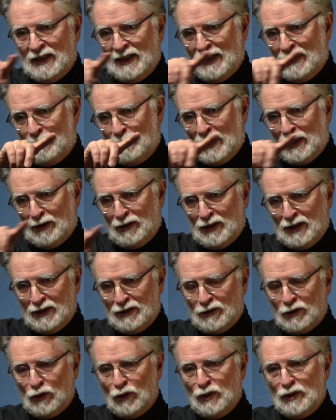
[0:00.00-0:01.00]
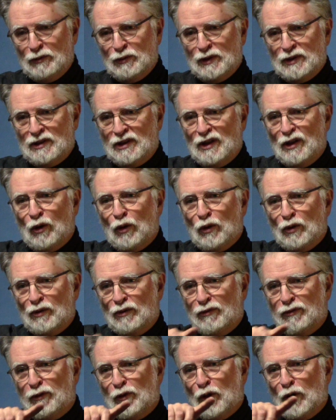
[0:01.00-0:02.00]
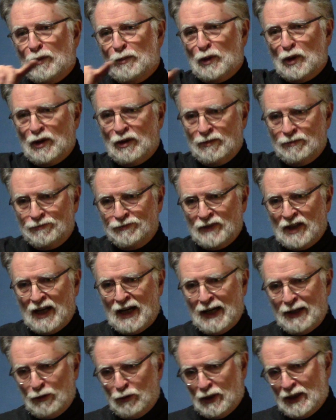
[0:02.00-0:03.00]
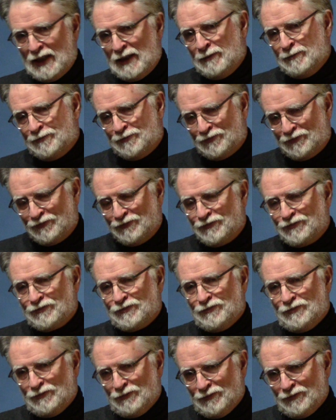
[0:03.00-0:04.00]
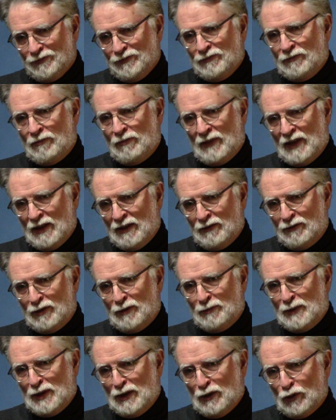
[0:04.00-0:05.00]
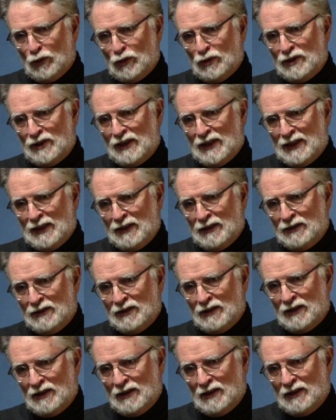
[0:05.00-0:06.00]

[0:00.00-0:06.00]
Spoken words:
and Marinisco. It was the old former highway from the old days.